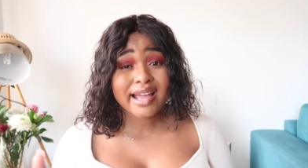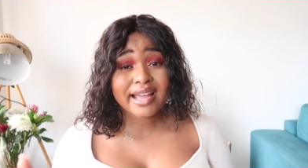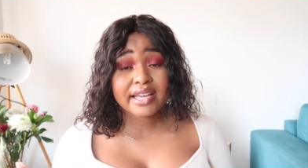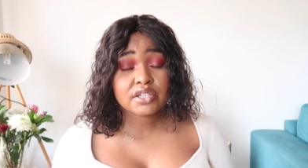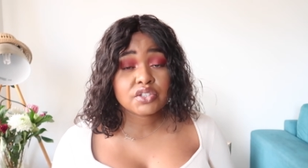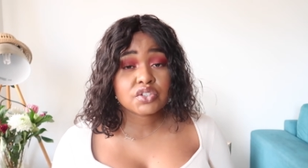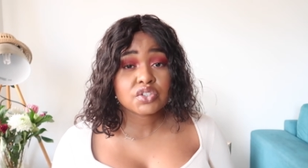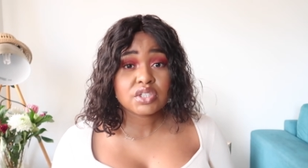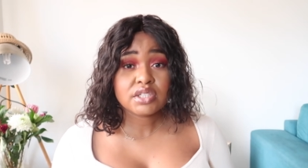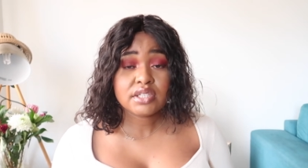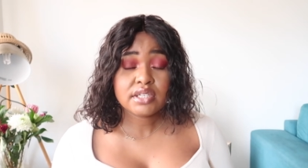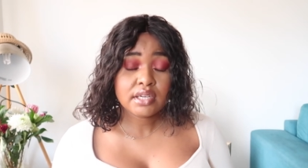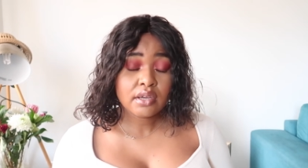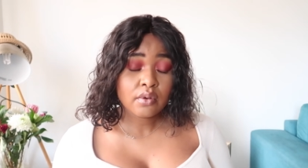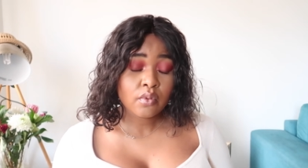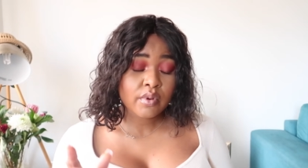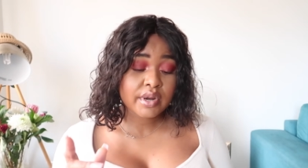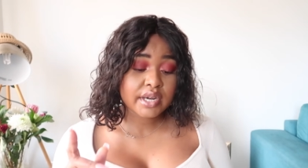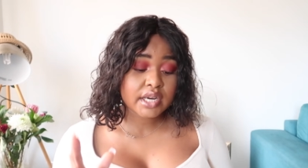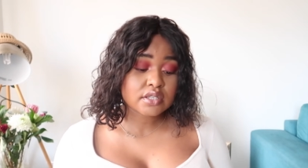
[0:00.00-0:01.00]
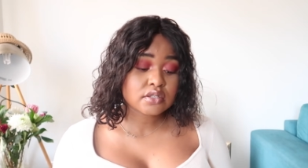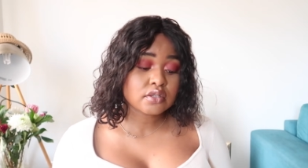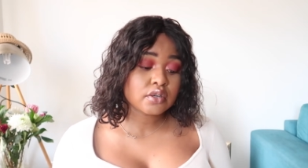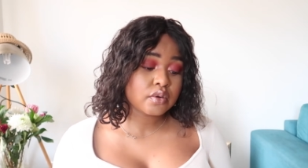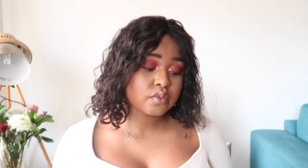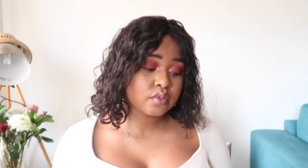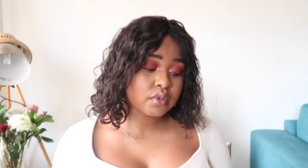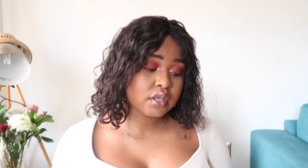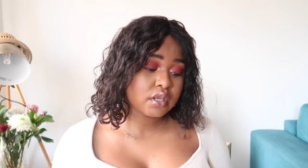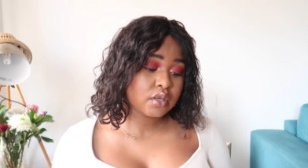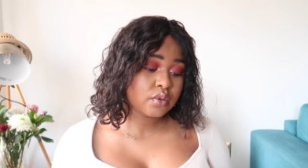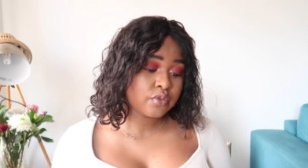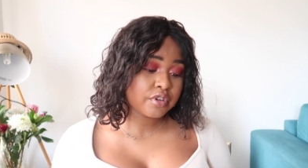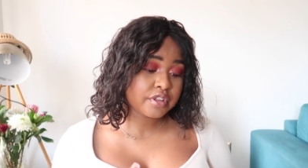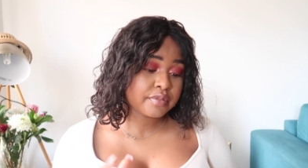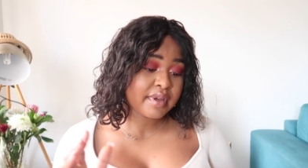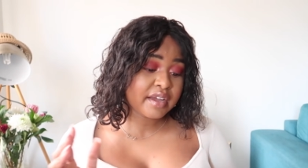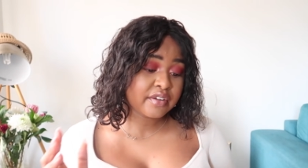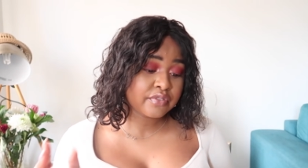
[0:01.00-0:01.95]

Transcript: I G when I started working with my